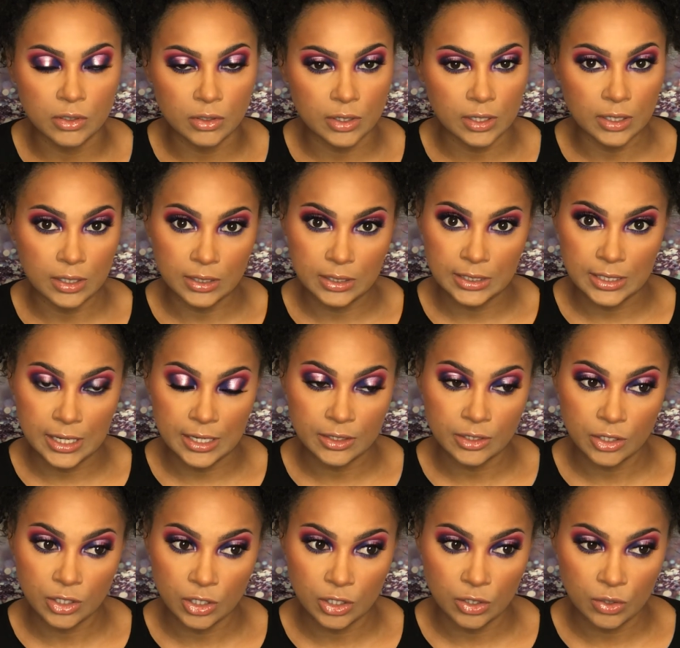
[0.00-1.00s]
looking that
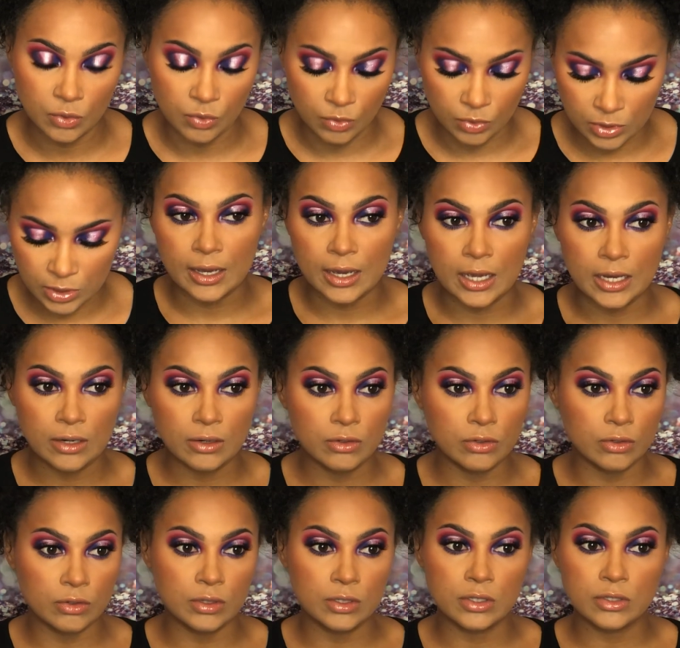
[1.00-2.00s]
cute. I don't
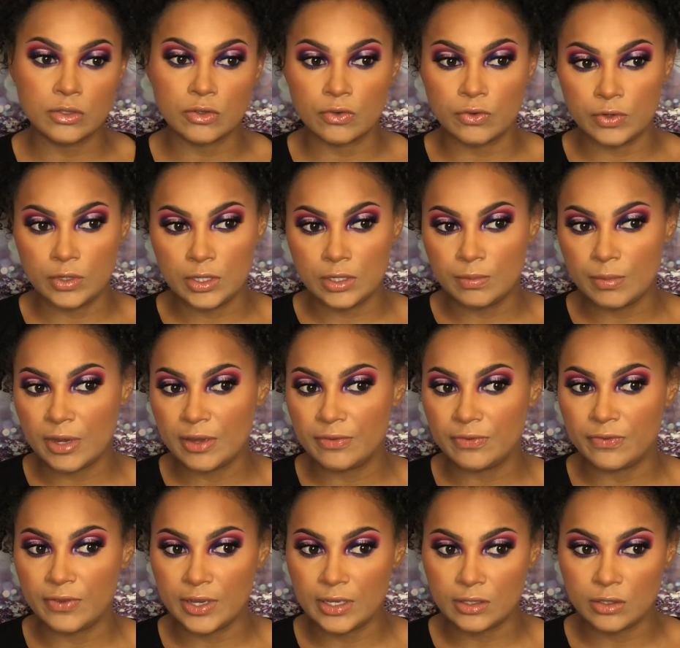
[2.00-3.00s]
know, in the screen my
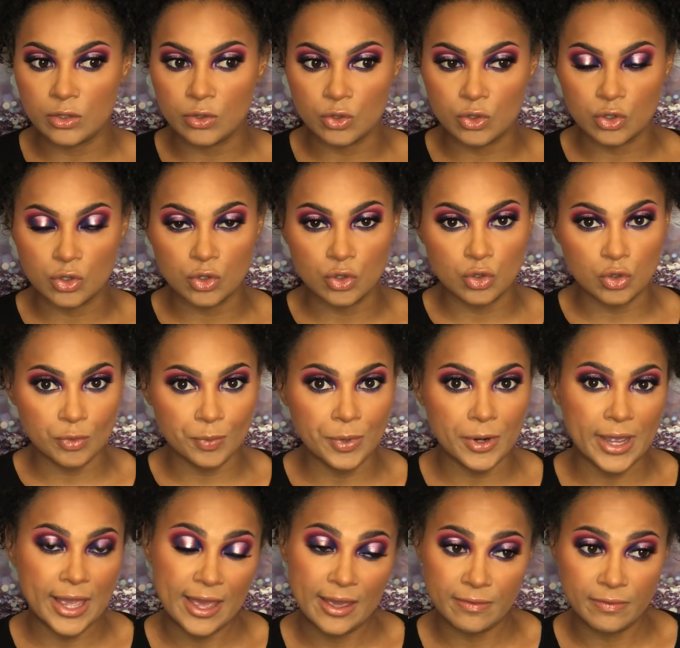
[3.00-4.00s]
face looks
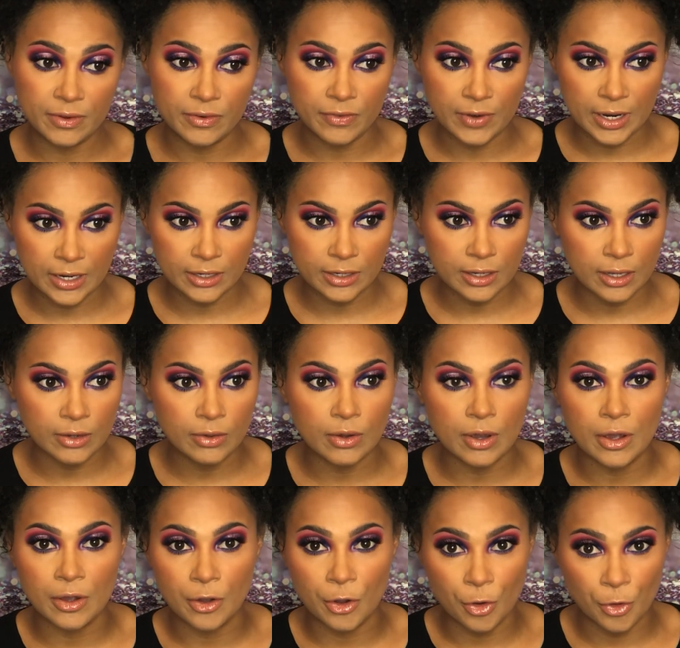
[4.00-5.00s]
super heavy right now.
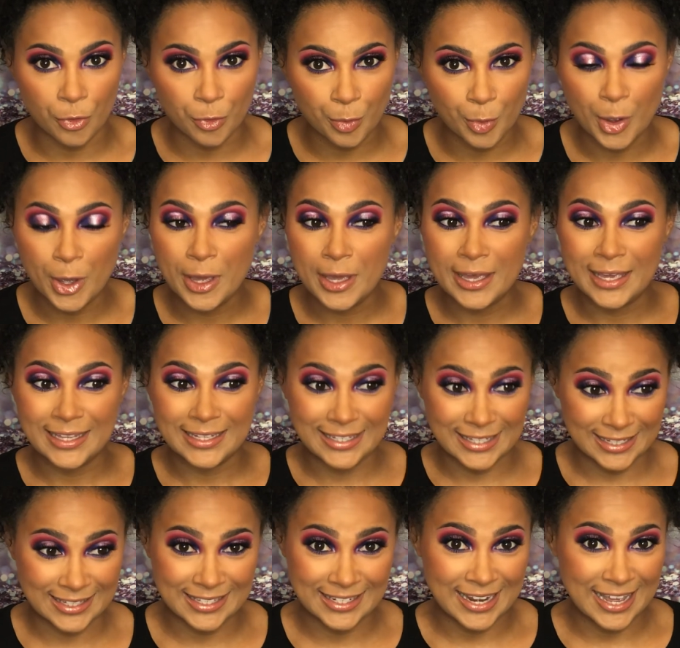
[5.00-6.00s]
I hope
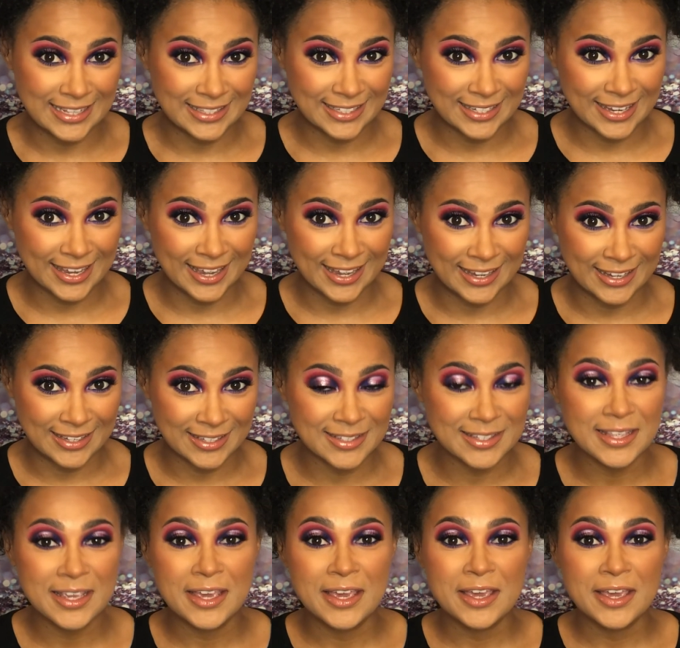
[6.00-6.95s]
that's not the case.